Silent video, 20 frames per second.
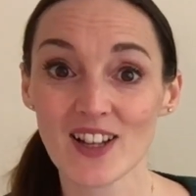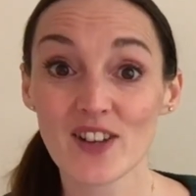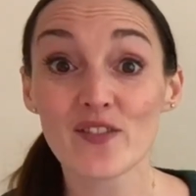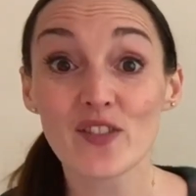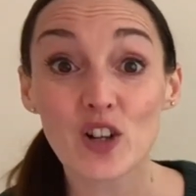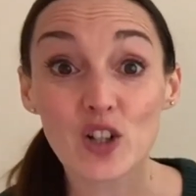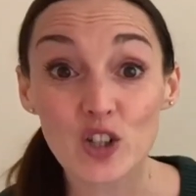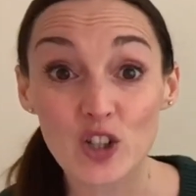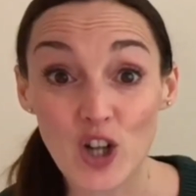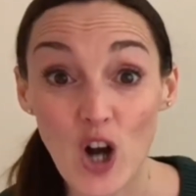
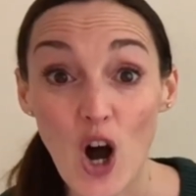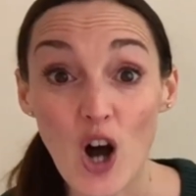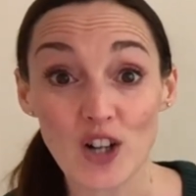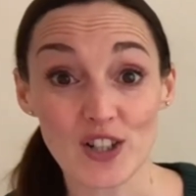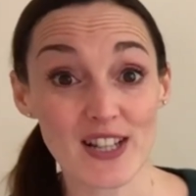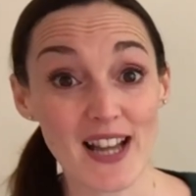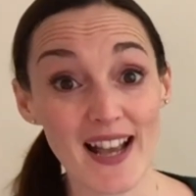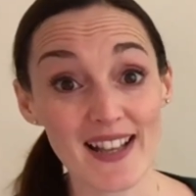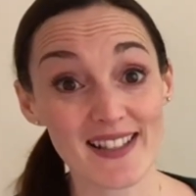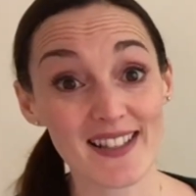For
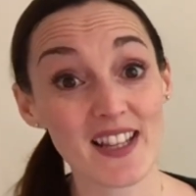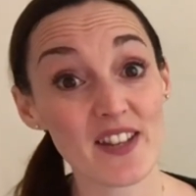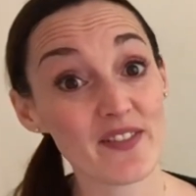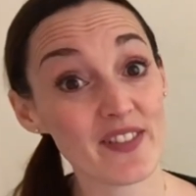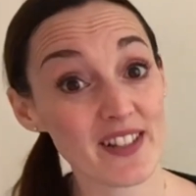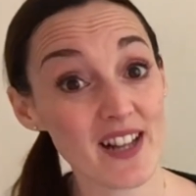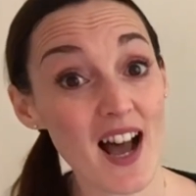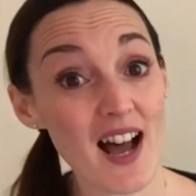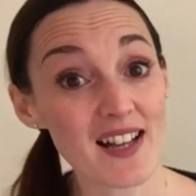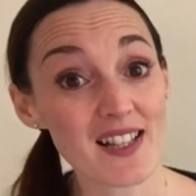God has
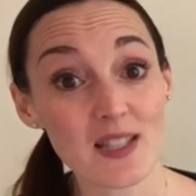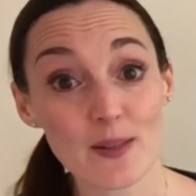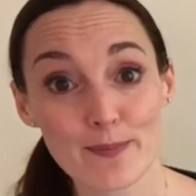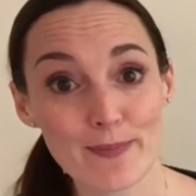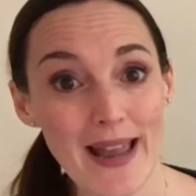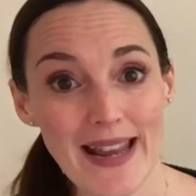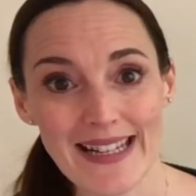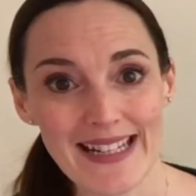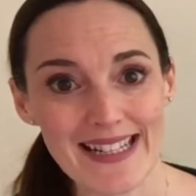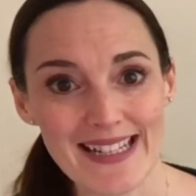given us
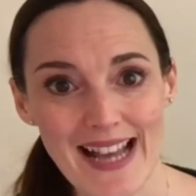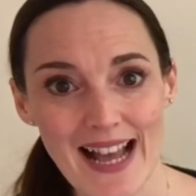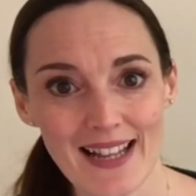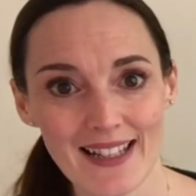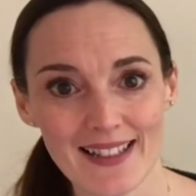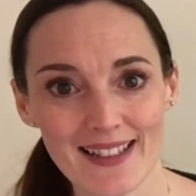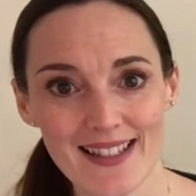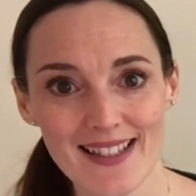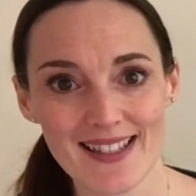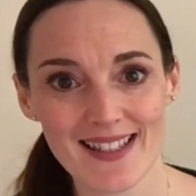many
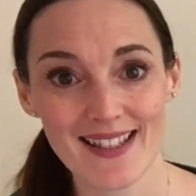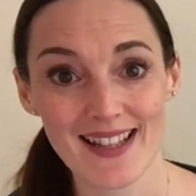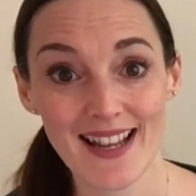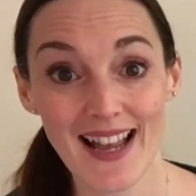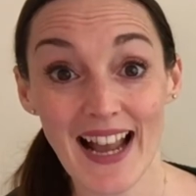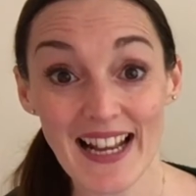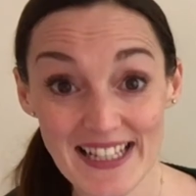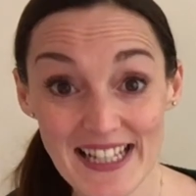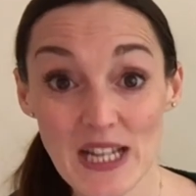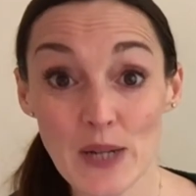talents
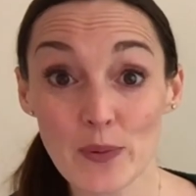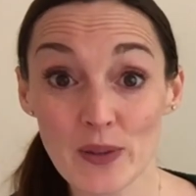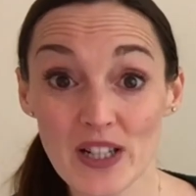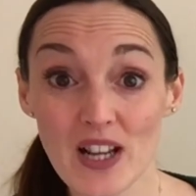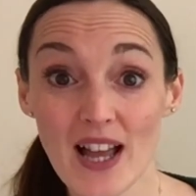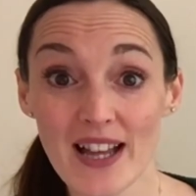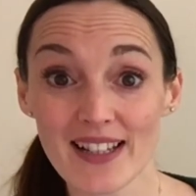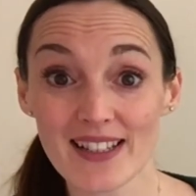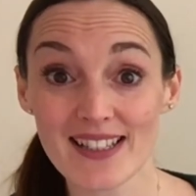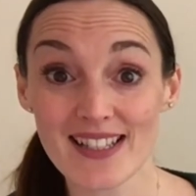and he would
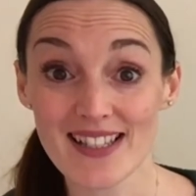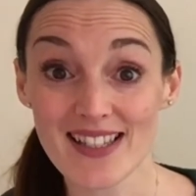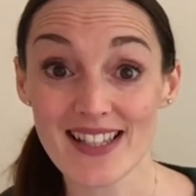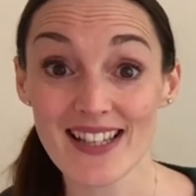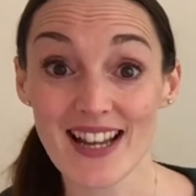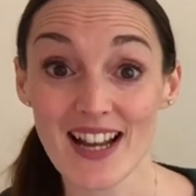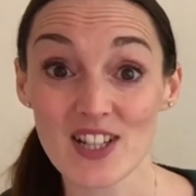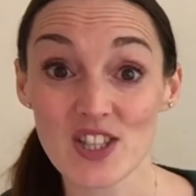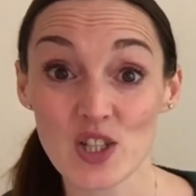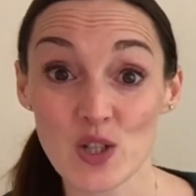like to
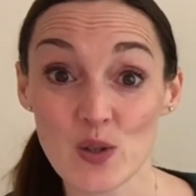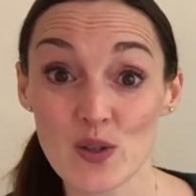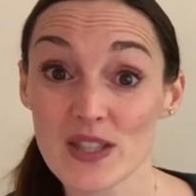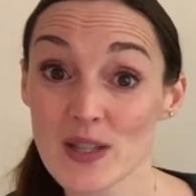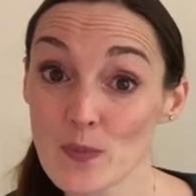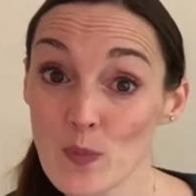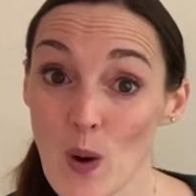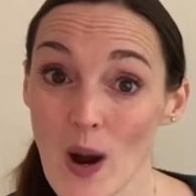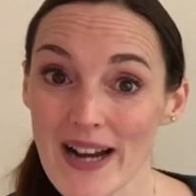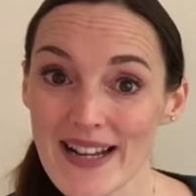see us use
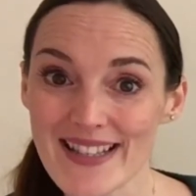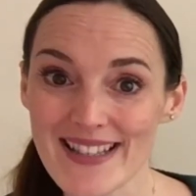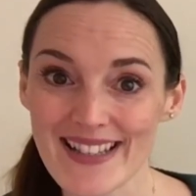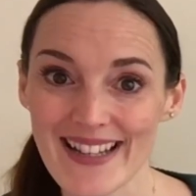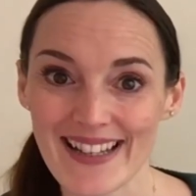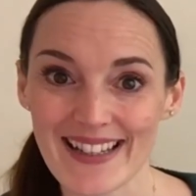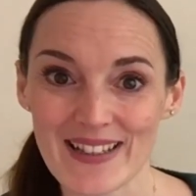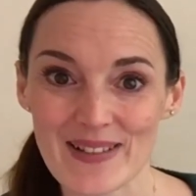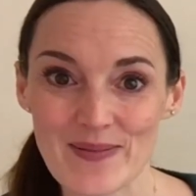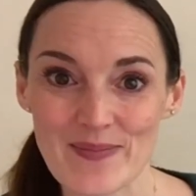them
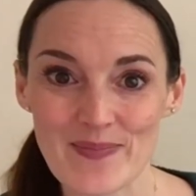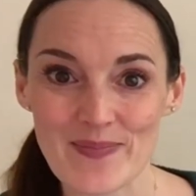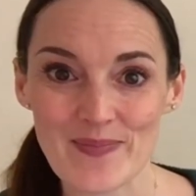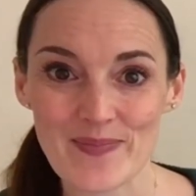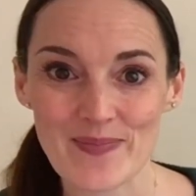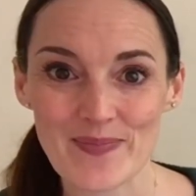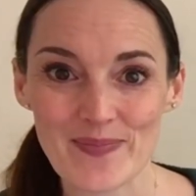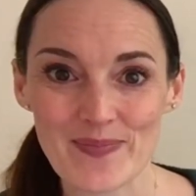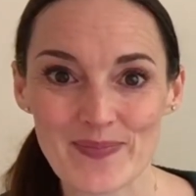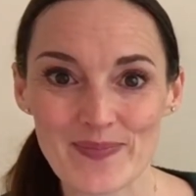wisely.
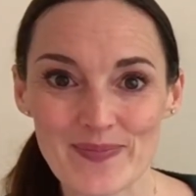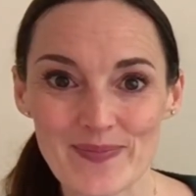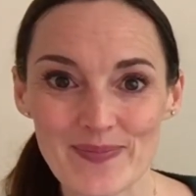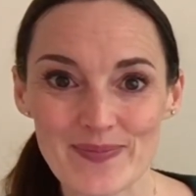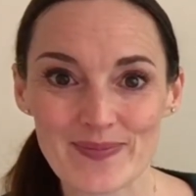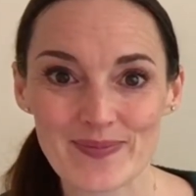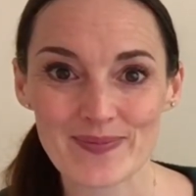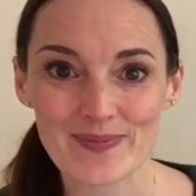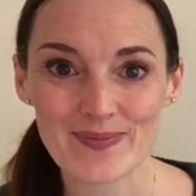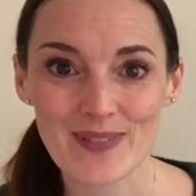
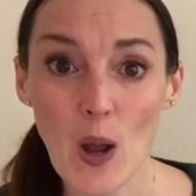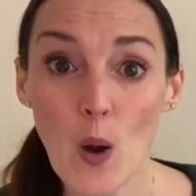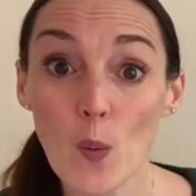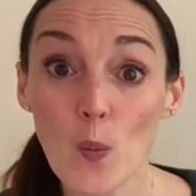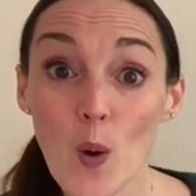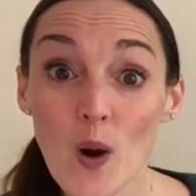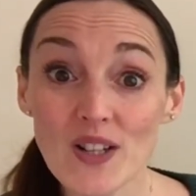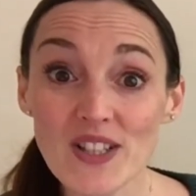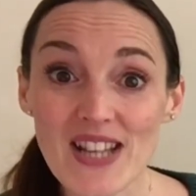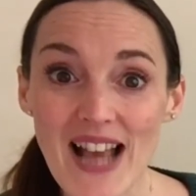
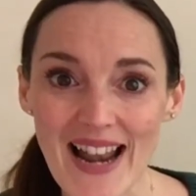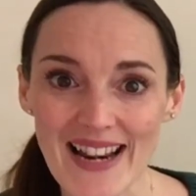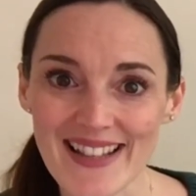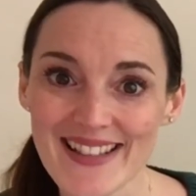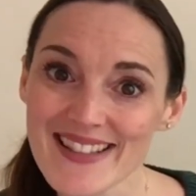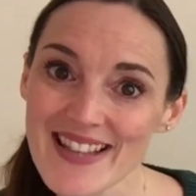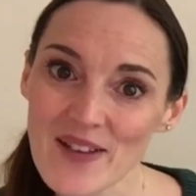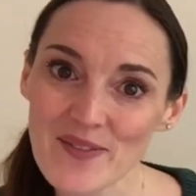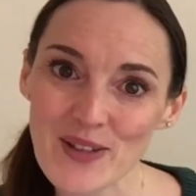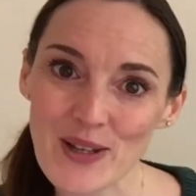What
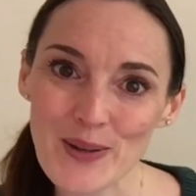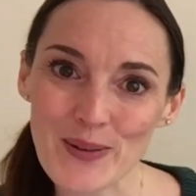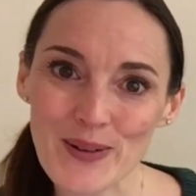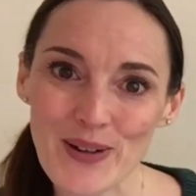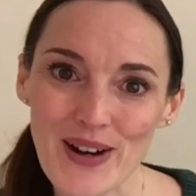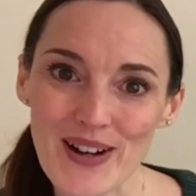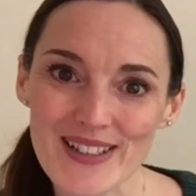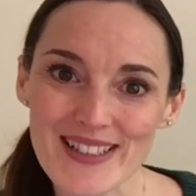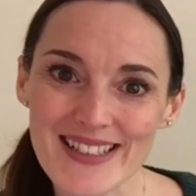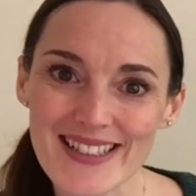talents have you
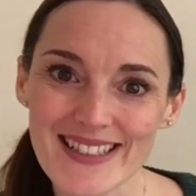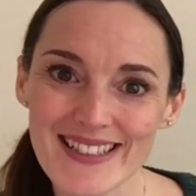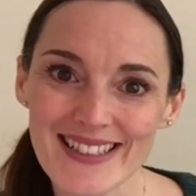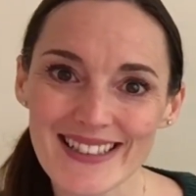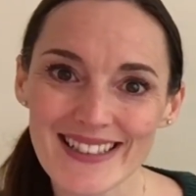got?